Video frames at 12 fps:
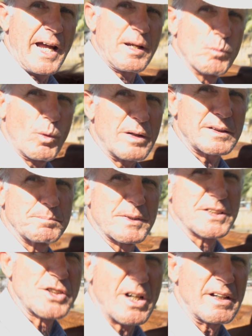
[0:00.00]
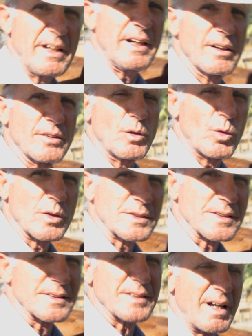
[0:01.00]
Hey, welcome to John Harrer and
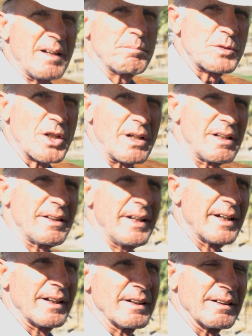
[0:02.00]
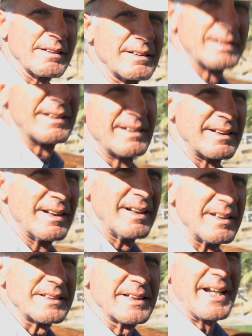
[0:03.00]
Horses. I'm John Harrer.
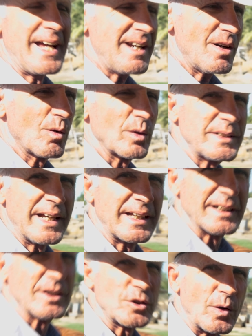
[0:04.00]
Today, we're taking a